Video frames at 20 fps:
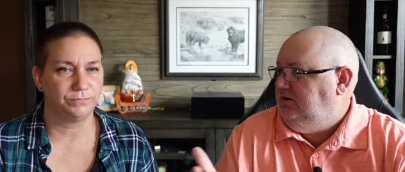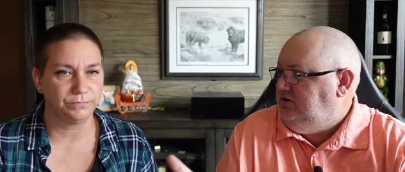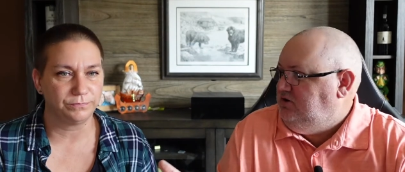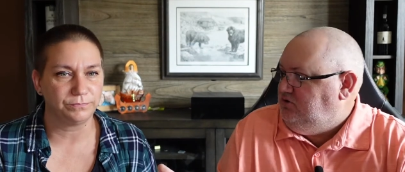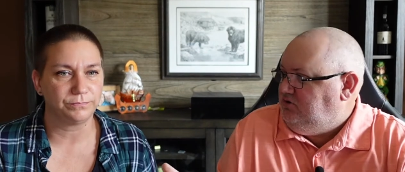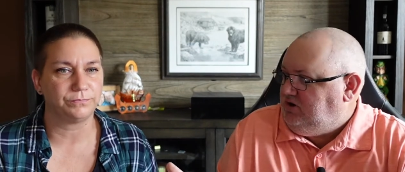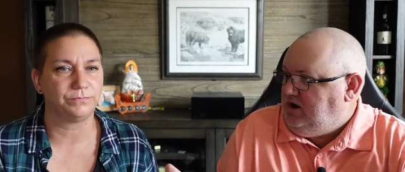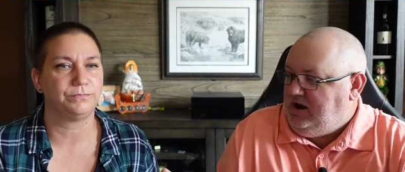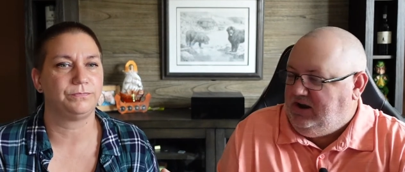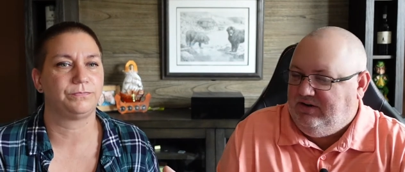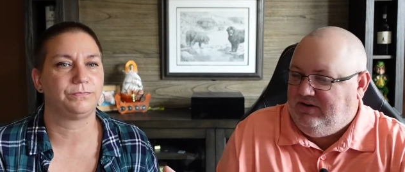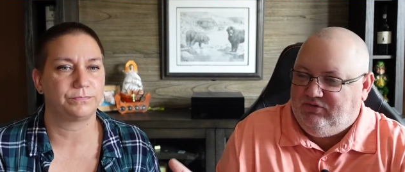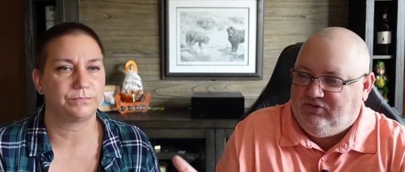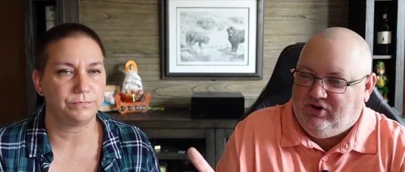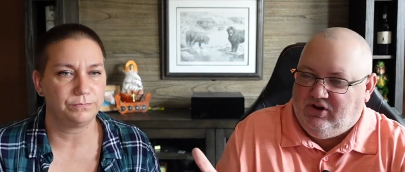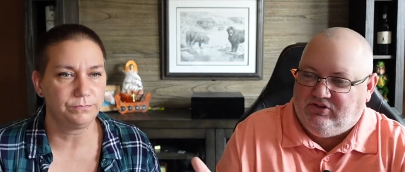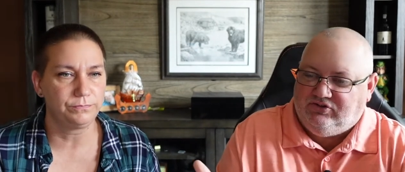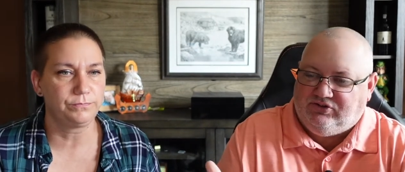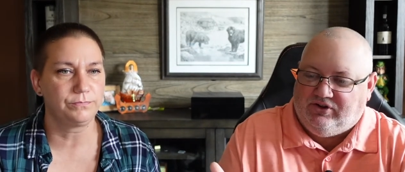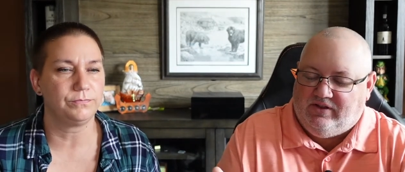Speaker 1: and you kind of
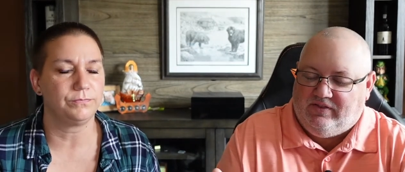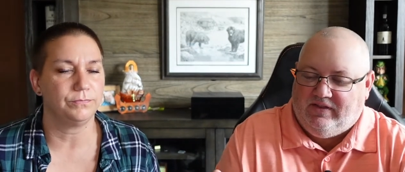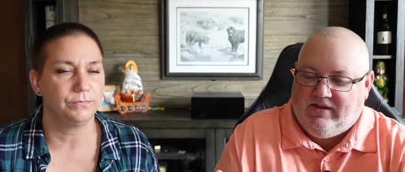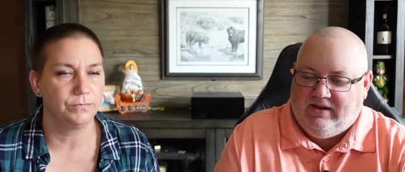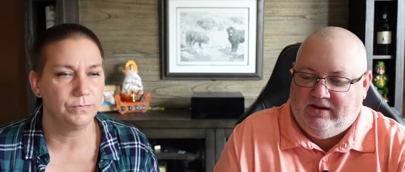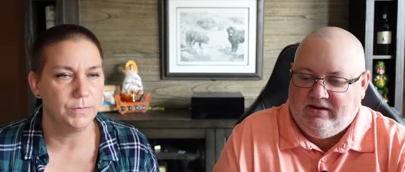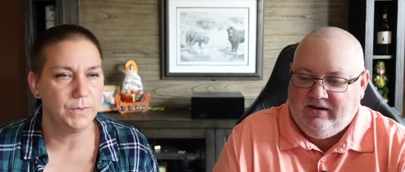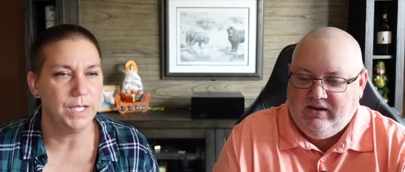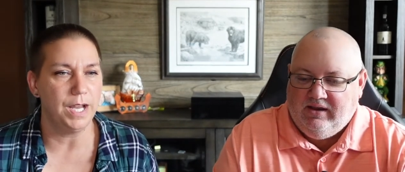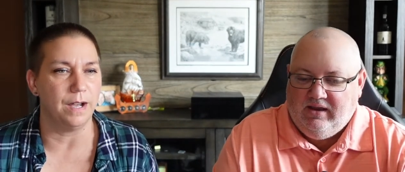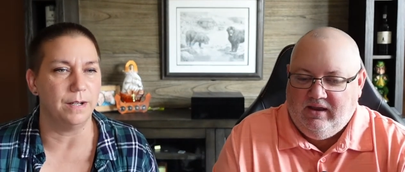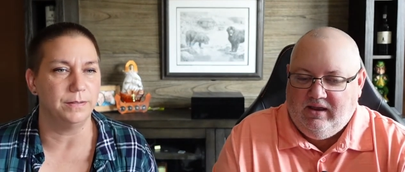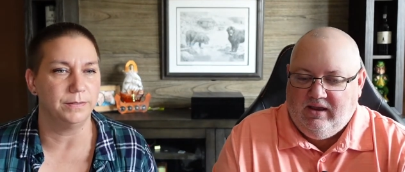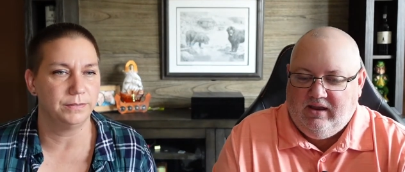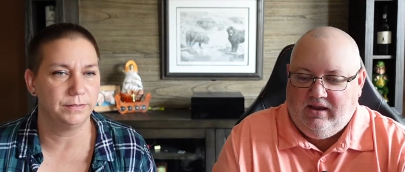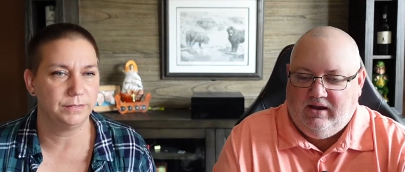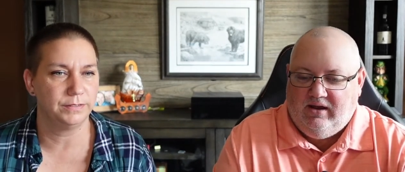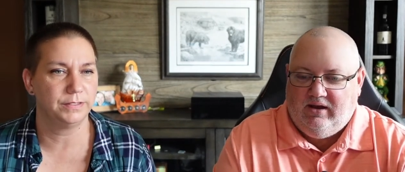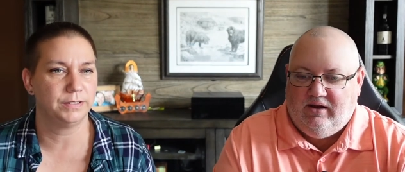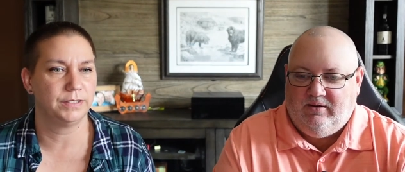touched on that. Yeah,
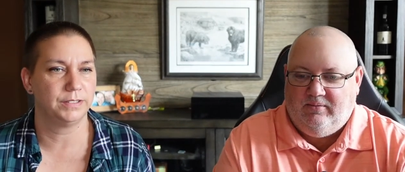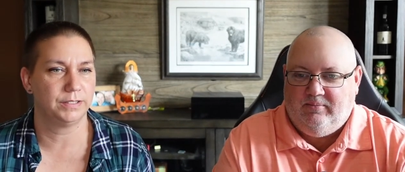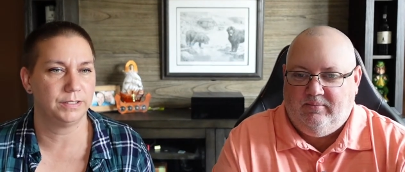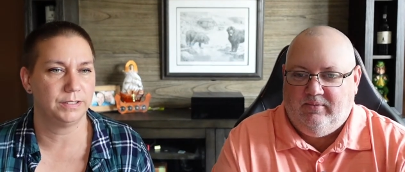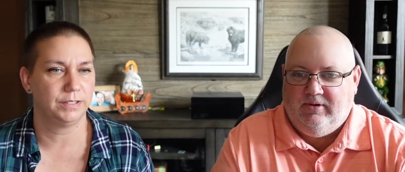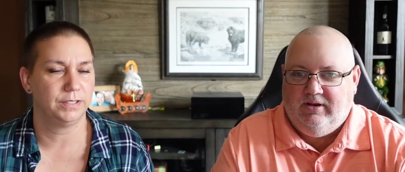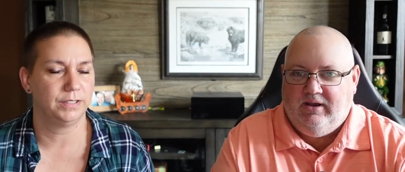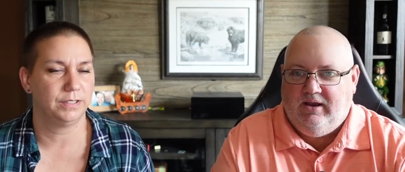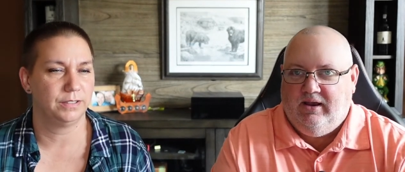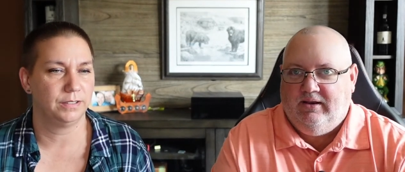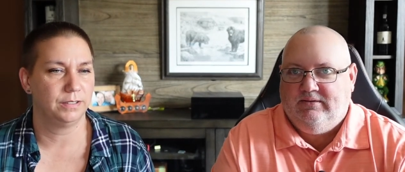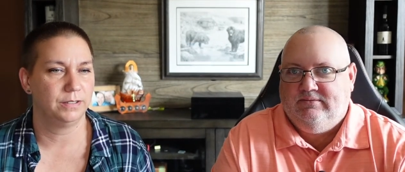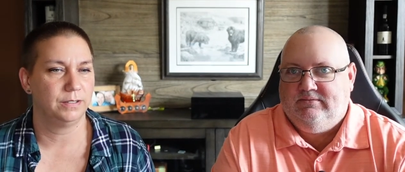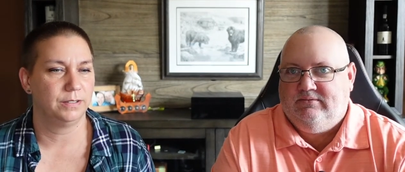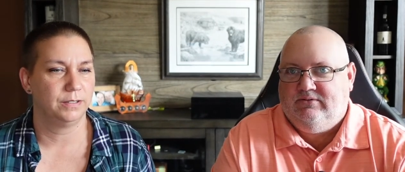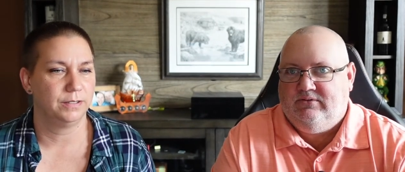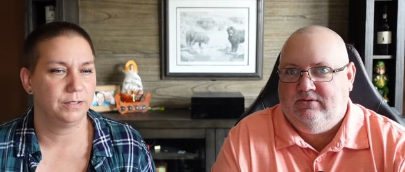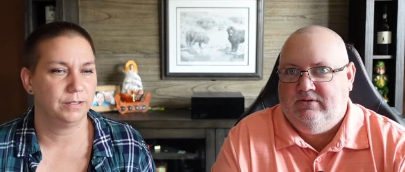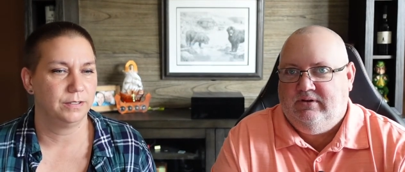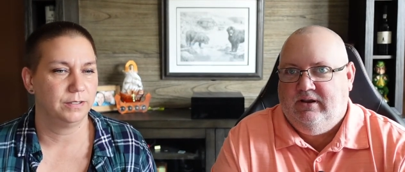um, it
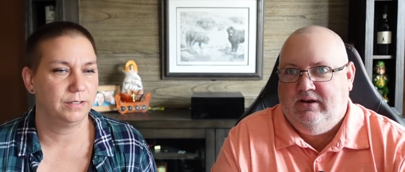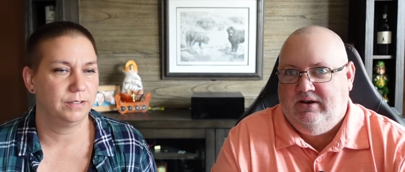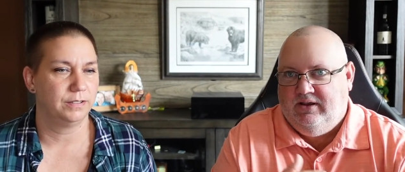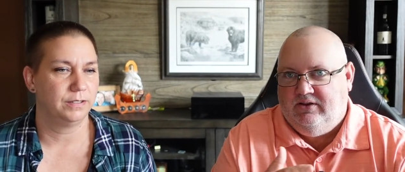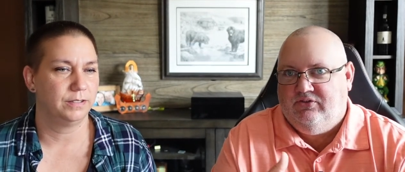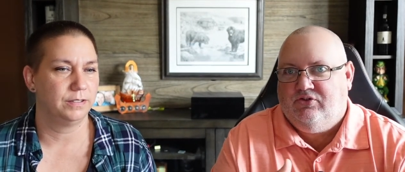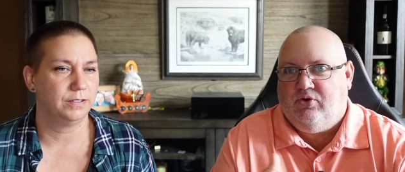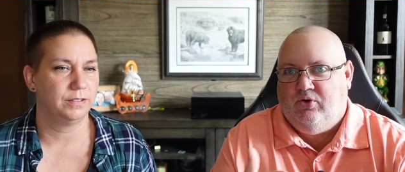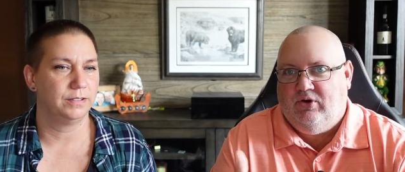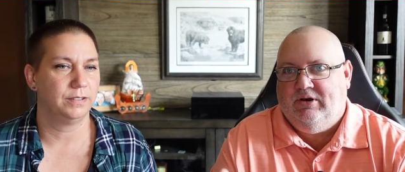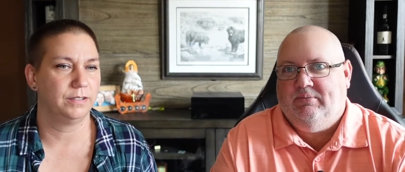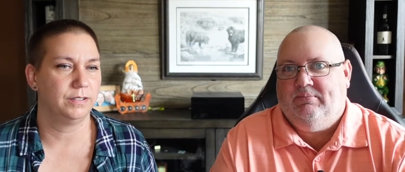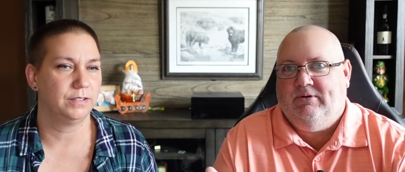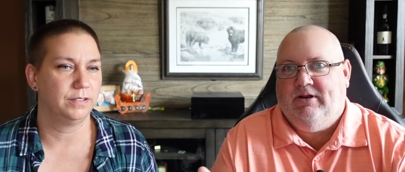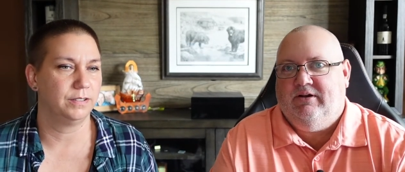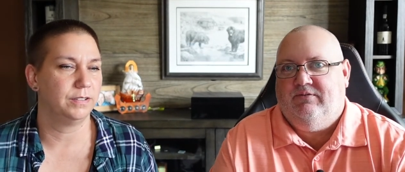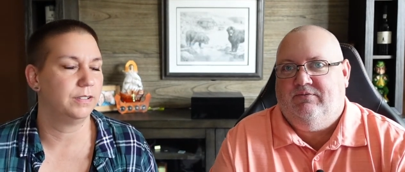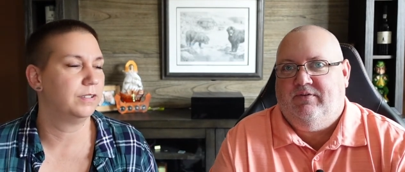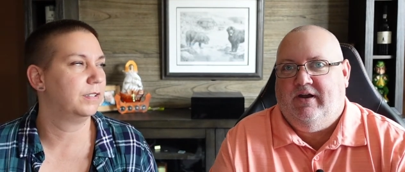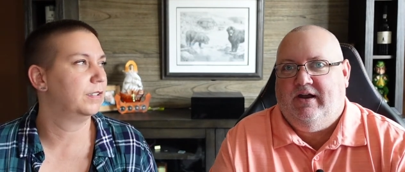it is going to
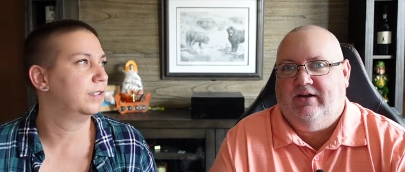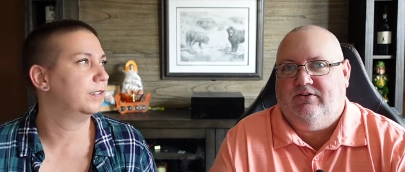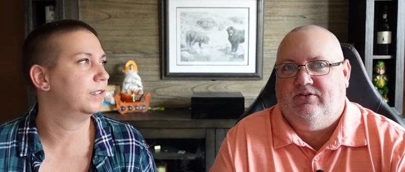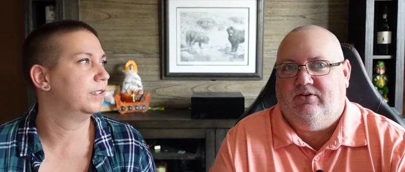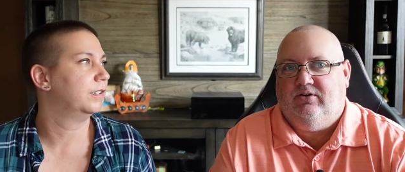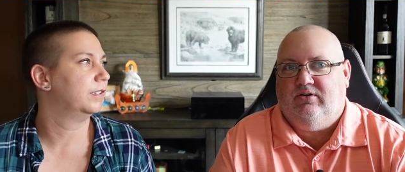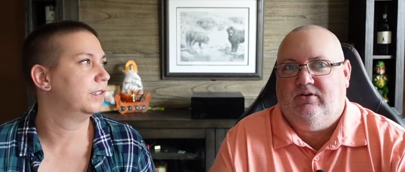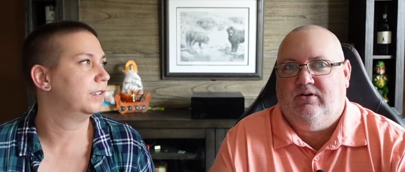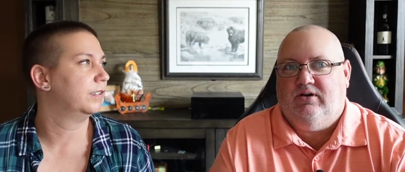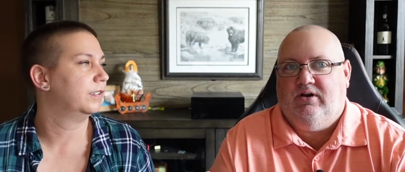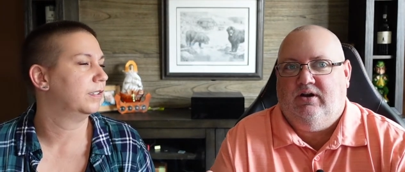play a factor.